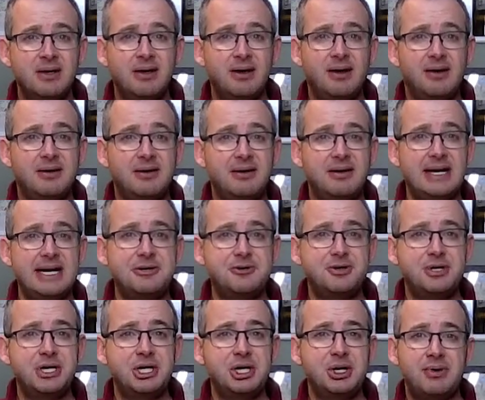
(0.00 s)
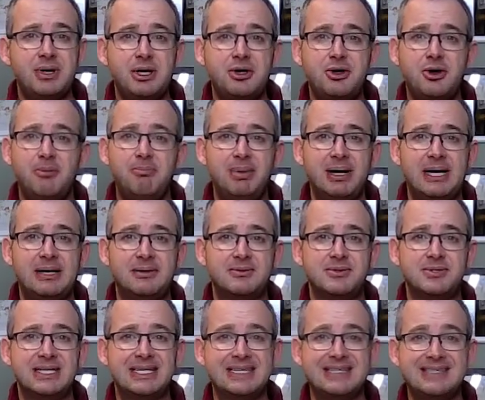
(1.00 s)
are naturally occurring
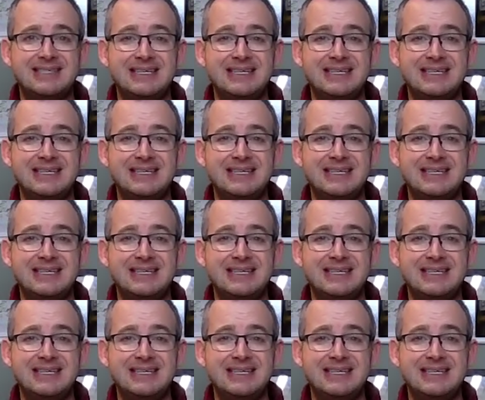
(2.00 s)
compounds that